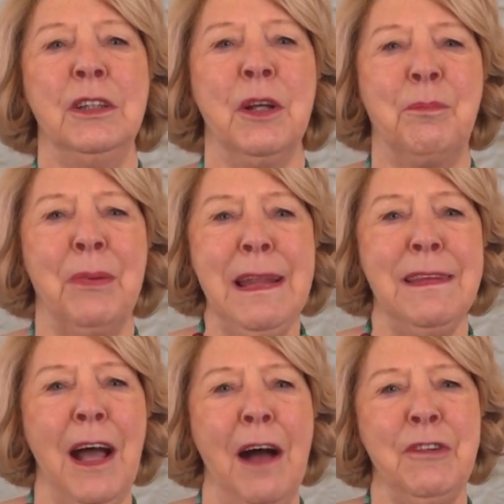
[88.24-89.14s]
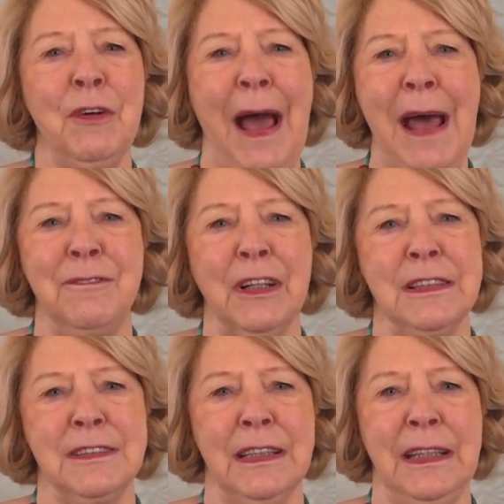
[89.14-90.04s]
The breadth of your
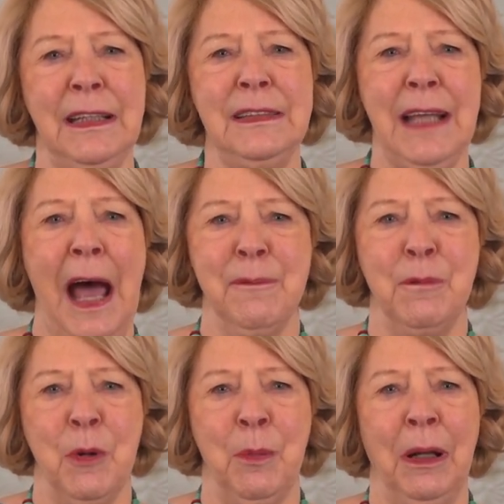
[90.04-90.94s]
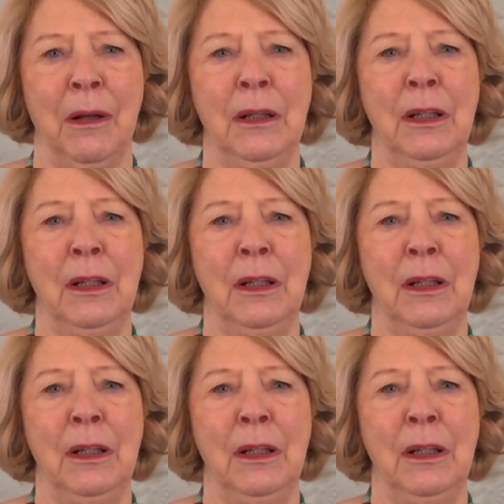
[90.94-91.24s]
advocacy is admirable,